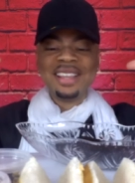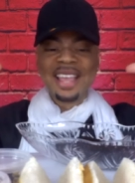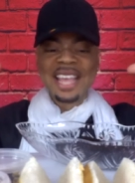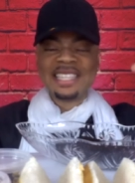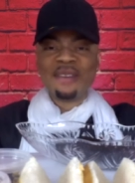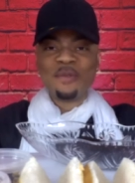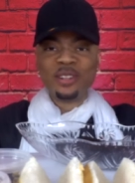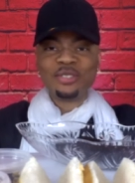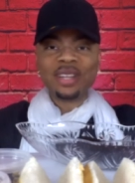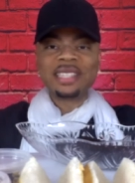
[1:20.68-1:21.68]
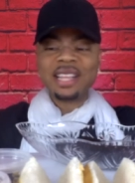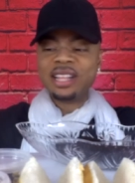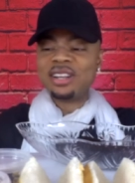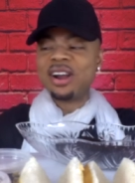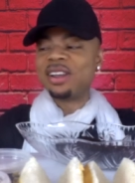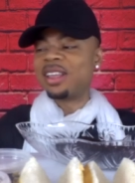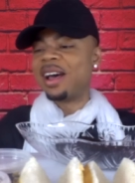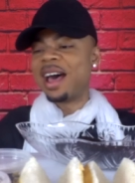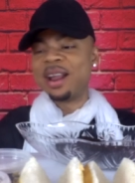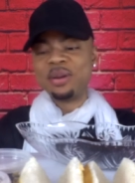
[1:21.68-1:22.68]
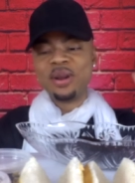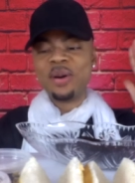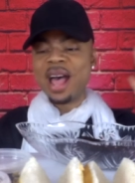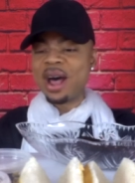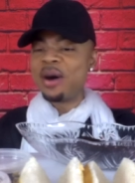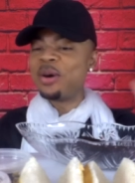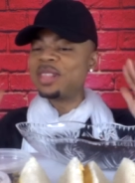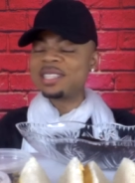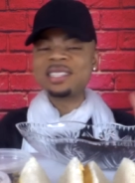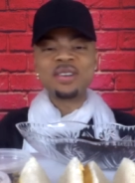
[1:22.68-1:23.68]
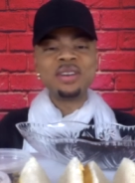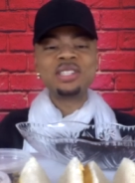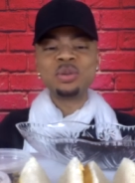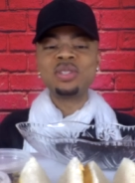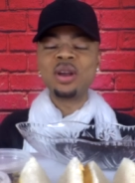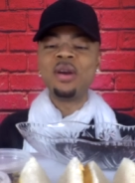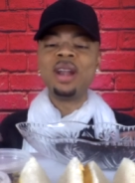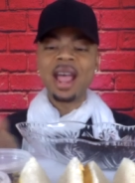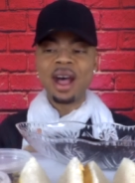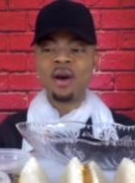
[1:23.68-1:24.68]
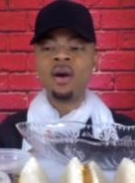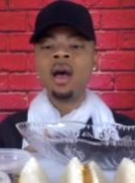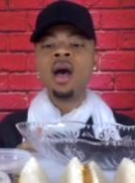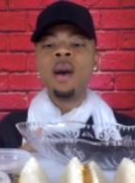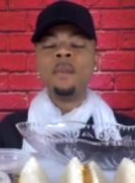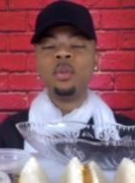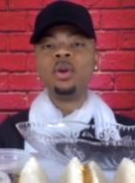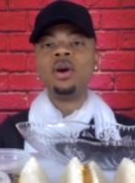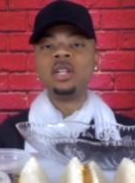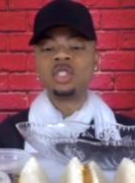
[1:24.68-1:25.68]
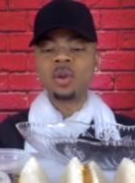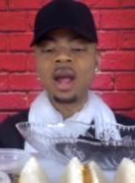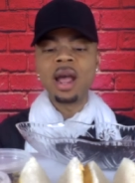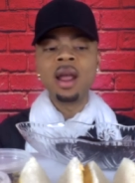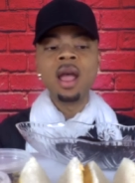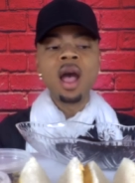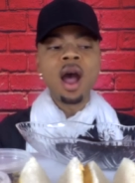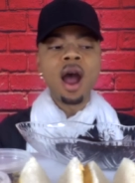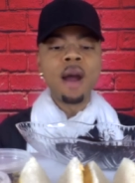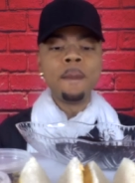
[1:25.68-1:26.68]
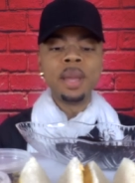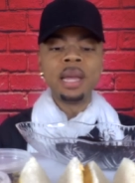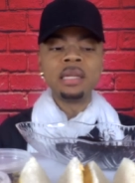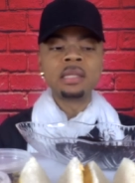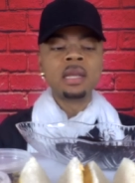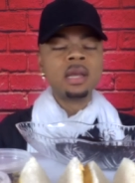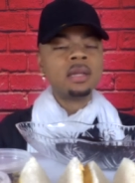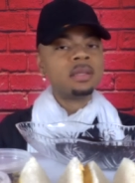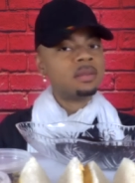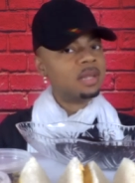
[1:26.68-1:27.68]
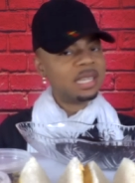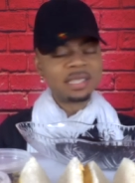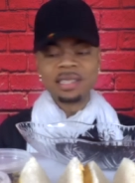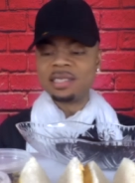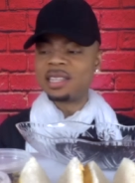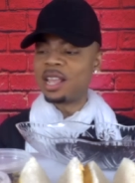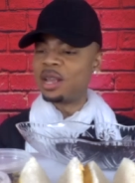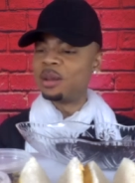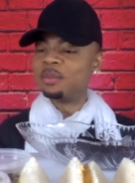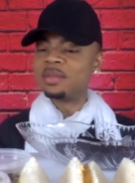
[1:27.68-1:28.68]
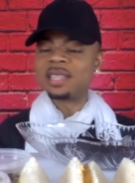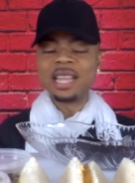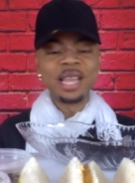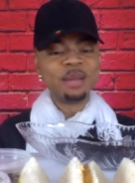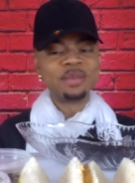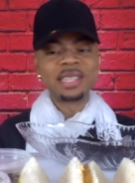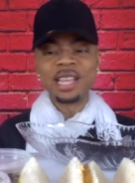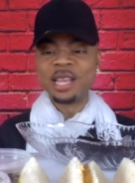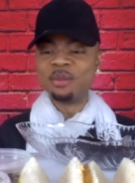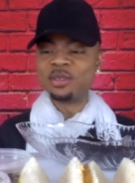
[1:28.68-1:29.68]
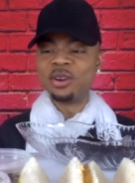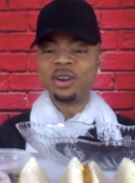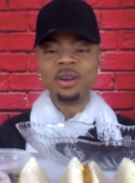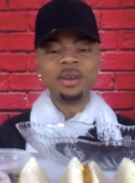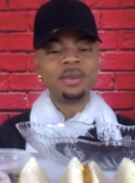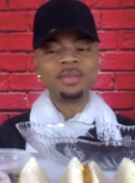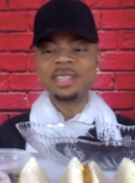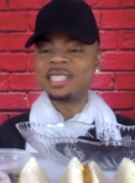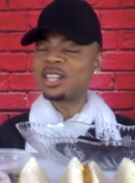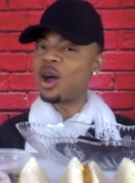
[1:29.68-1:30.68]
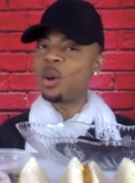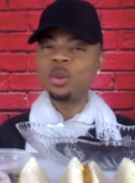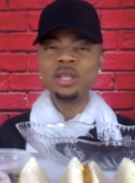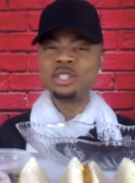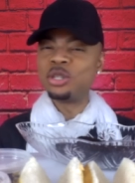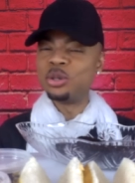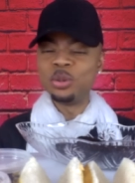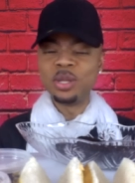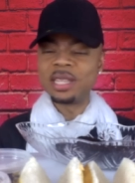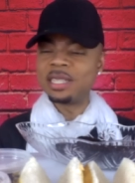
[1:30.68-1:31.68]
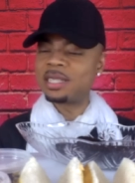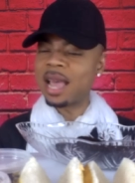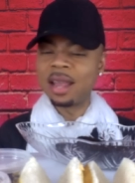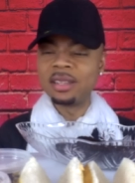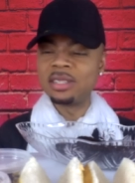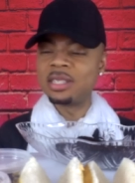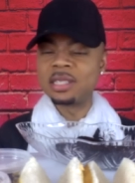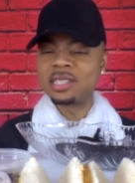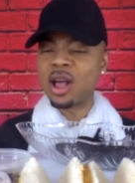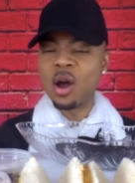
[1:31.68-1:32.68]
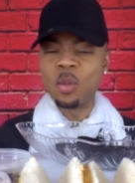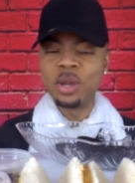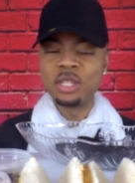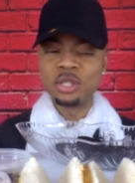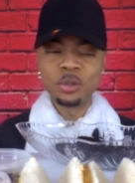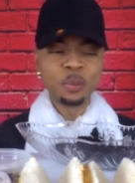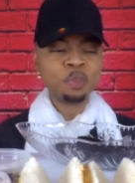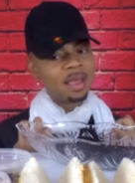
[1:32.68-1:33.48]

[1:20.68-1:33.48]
as if we're dressed in the dark, y'all. I don't know how this is going to turn out, but we're going to try our best. Listen, Tams, Tams, Tams, girl. It's always you with these challenges. It's always you.